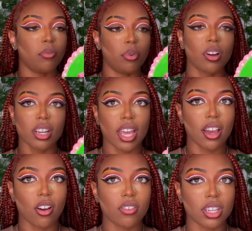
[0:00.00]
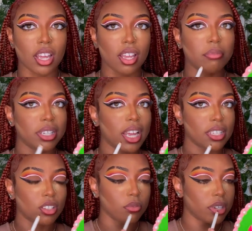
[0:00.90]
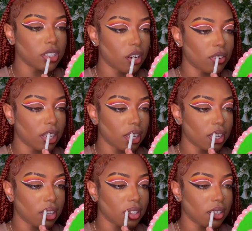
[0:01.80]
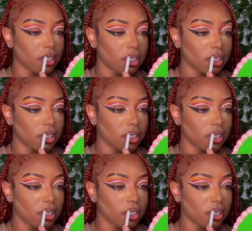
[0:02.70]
borderline overline, but not too much overline.